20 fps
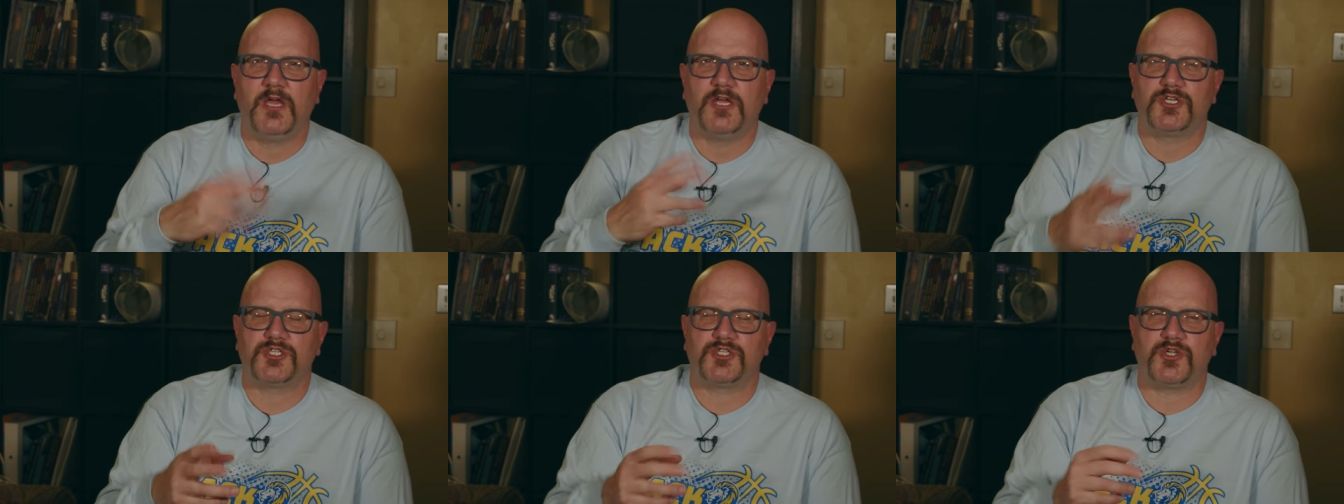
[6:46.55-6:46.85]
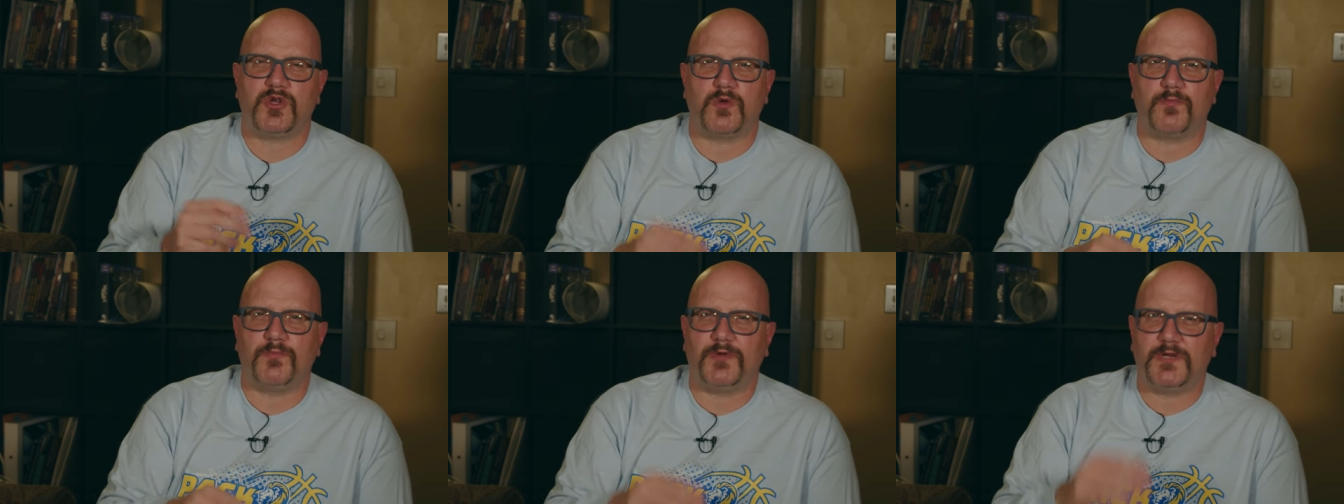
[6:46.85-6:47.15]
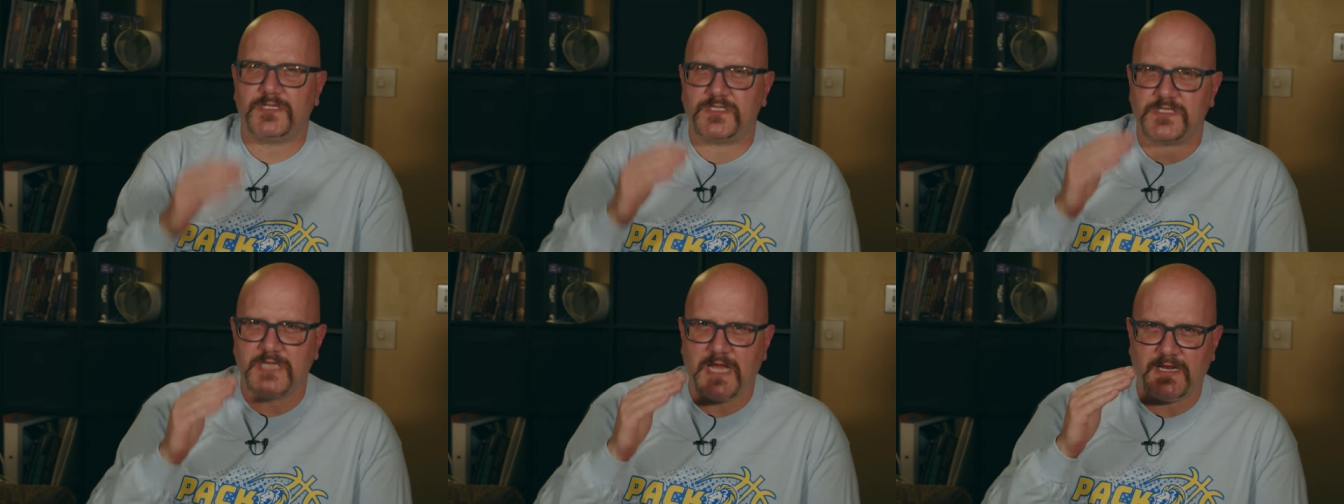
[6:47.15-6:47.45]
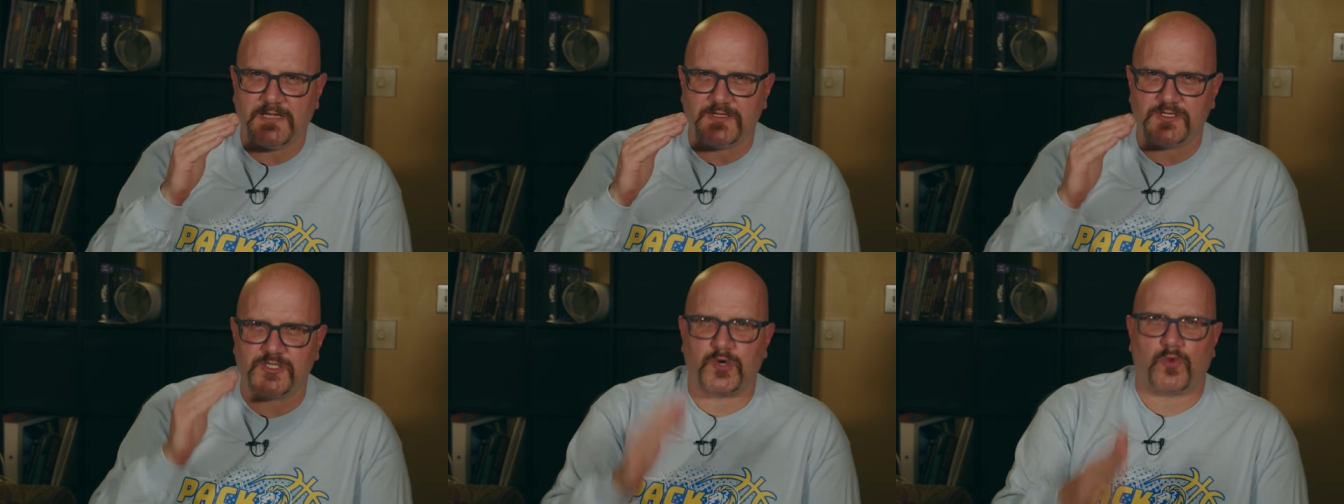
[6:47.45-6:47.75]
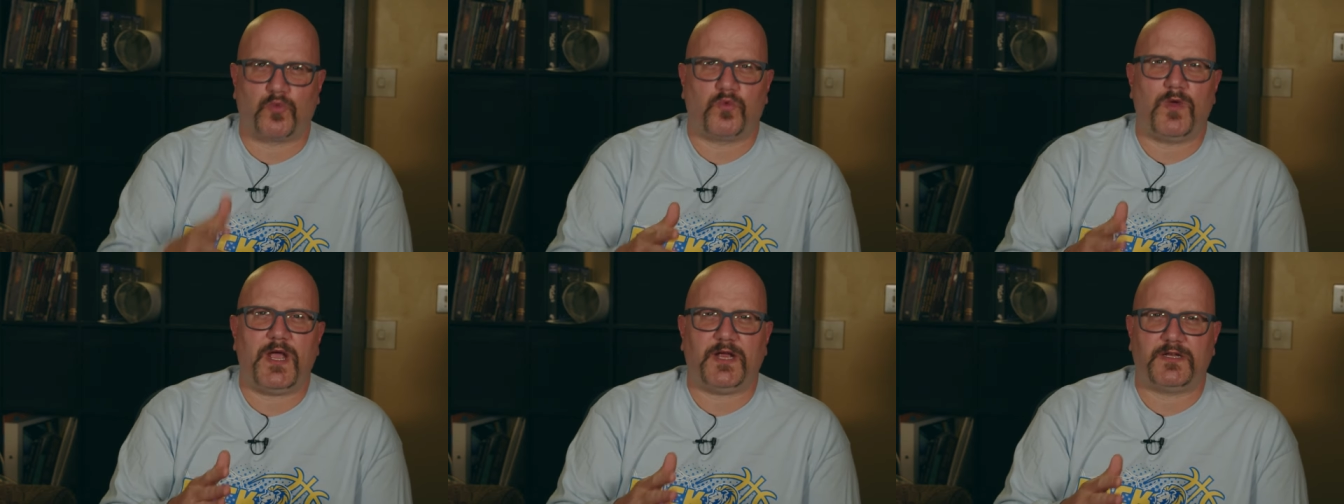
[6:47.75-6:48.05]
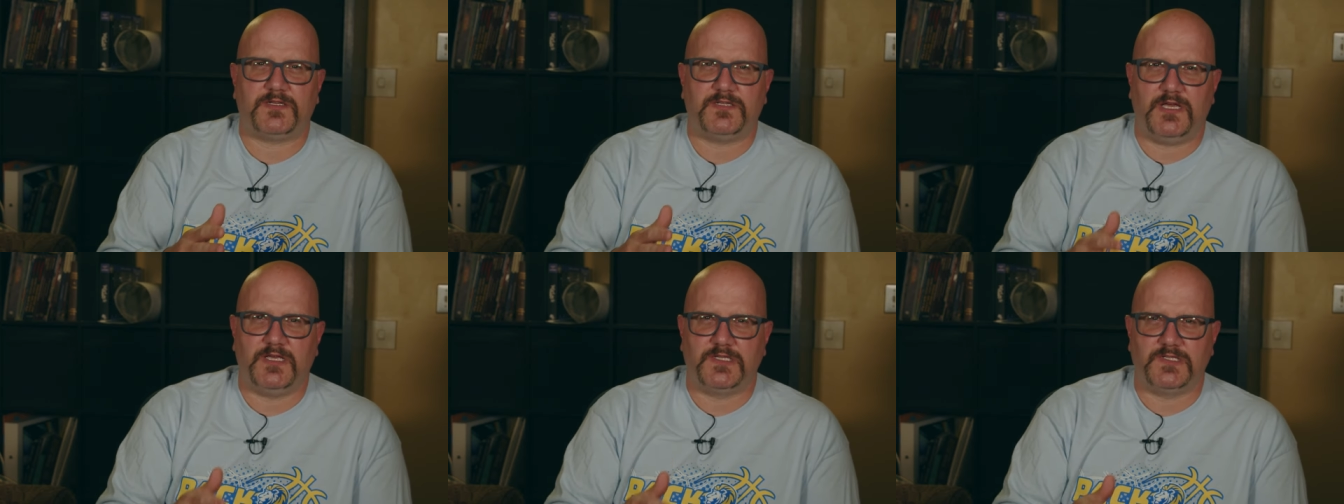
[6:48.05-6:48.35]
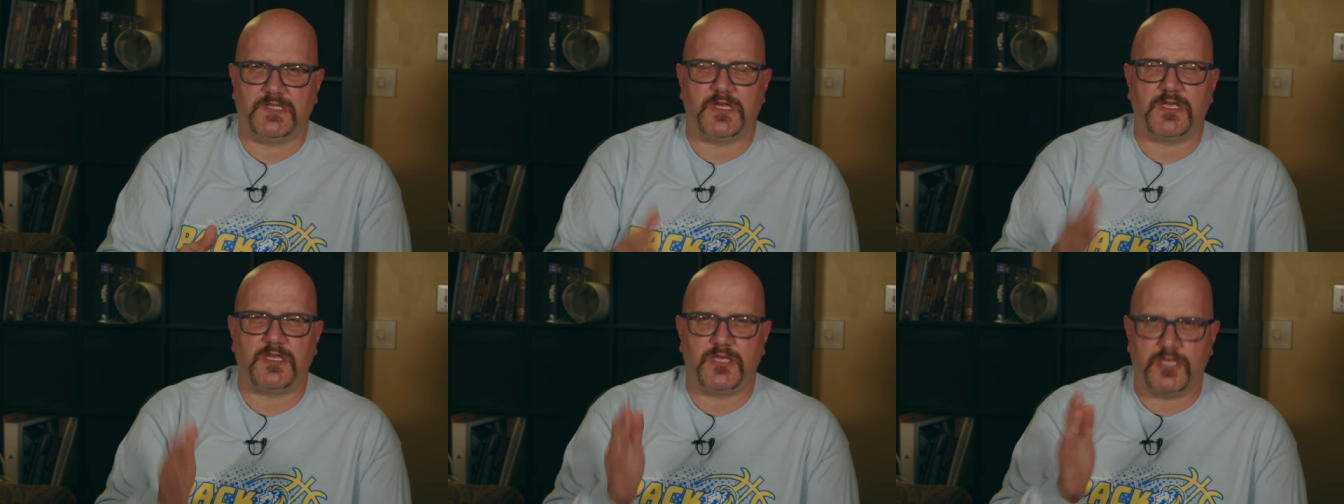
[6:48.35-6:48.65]
sure, but it's not as direct
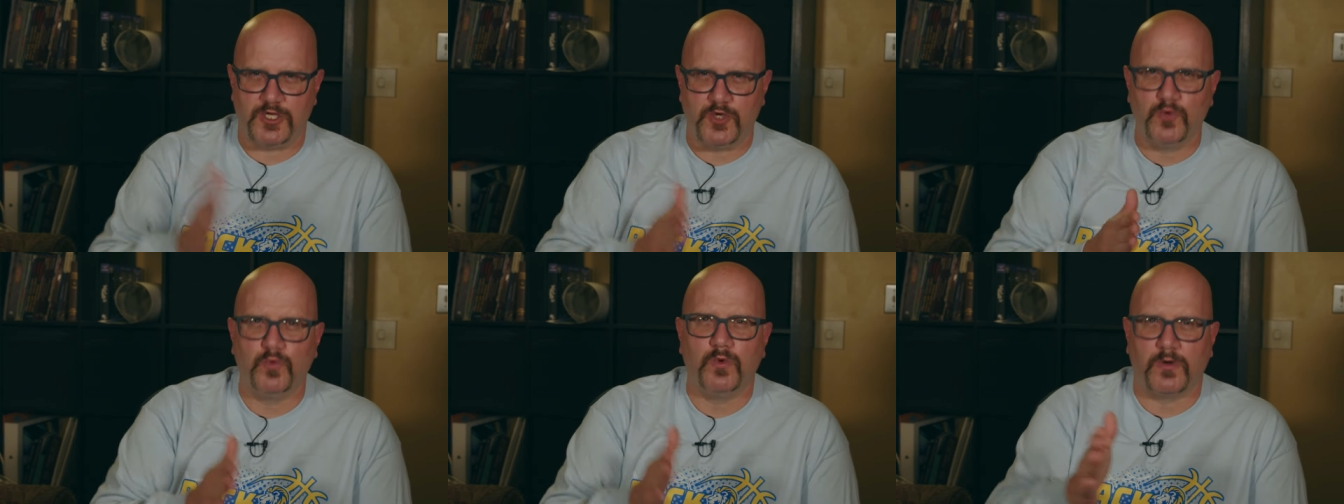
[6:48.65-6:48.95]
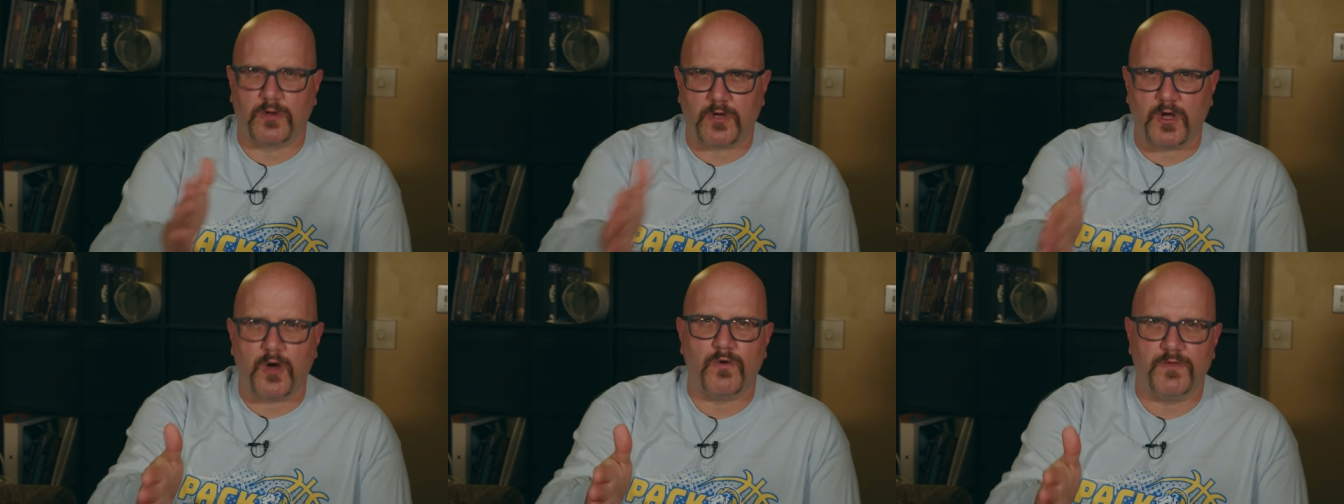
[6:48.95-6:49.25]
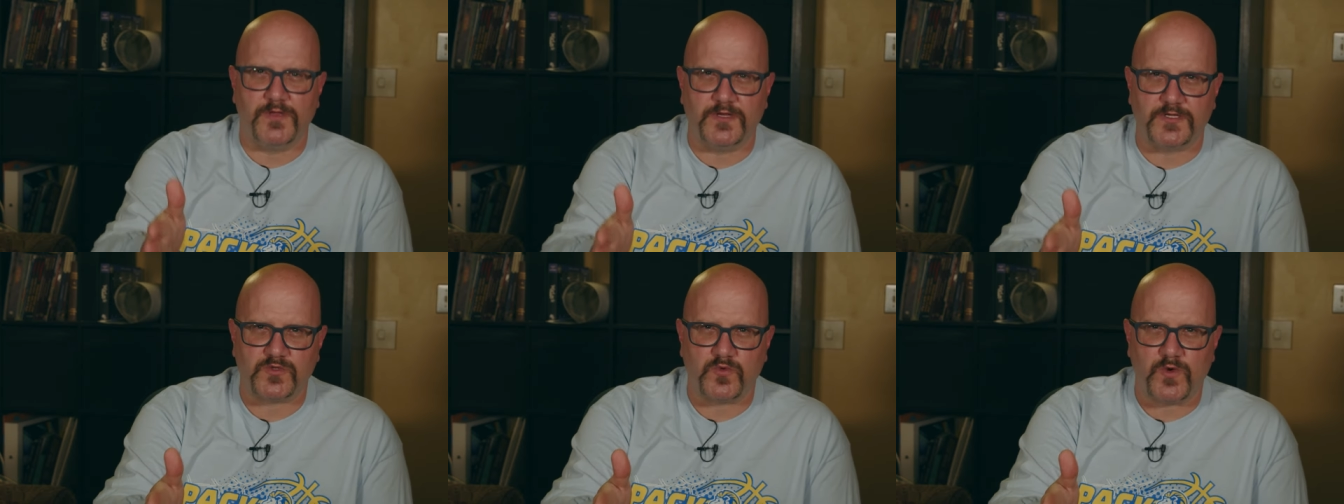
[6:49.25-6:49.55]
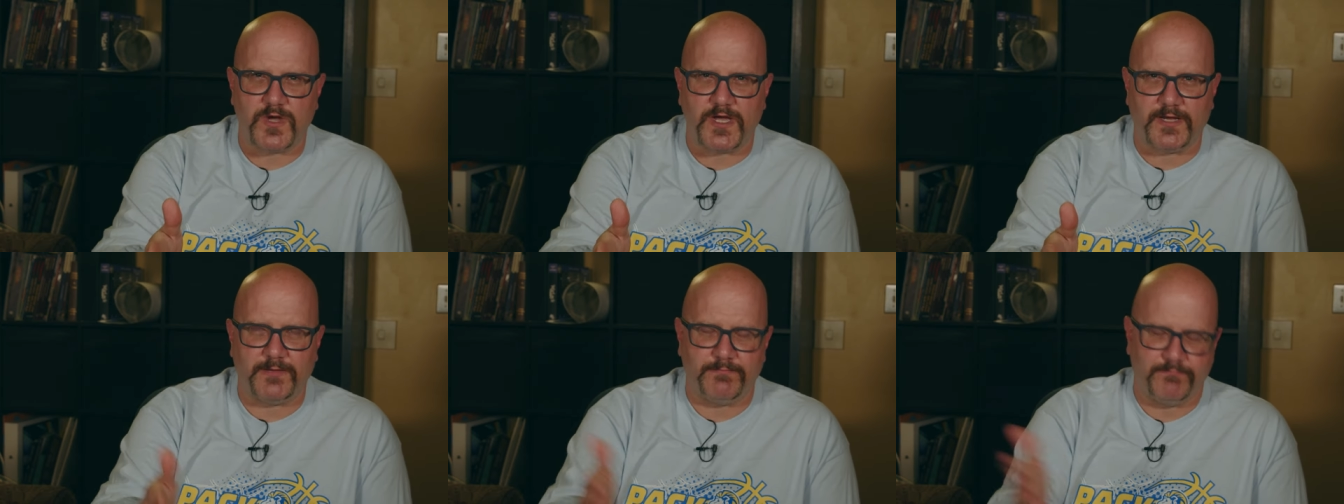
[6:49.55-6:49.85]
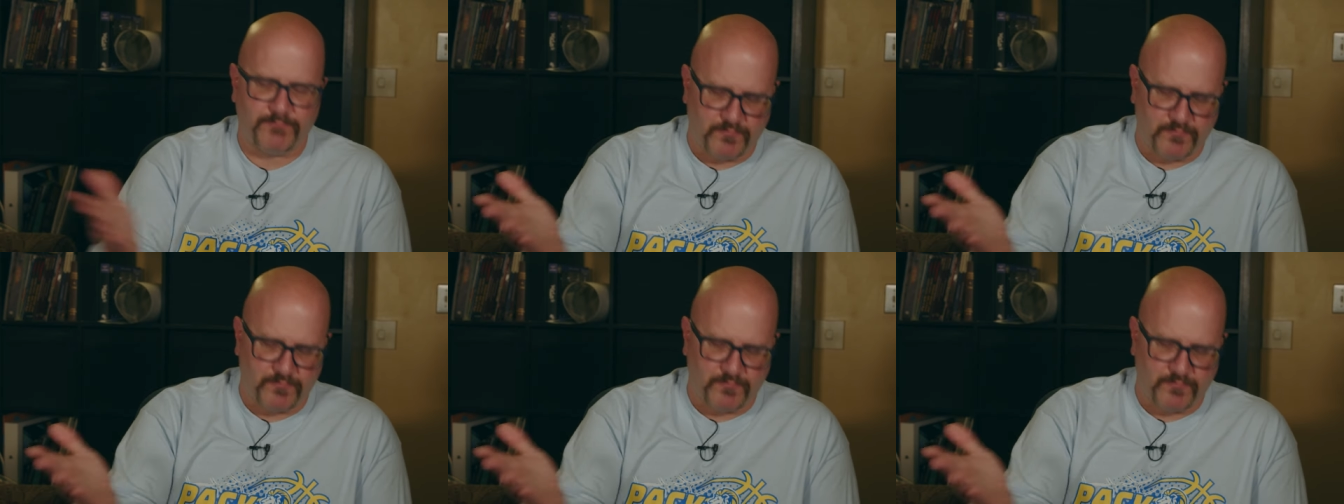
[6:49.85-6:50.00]
as like you will go this way.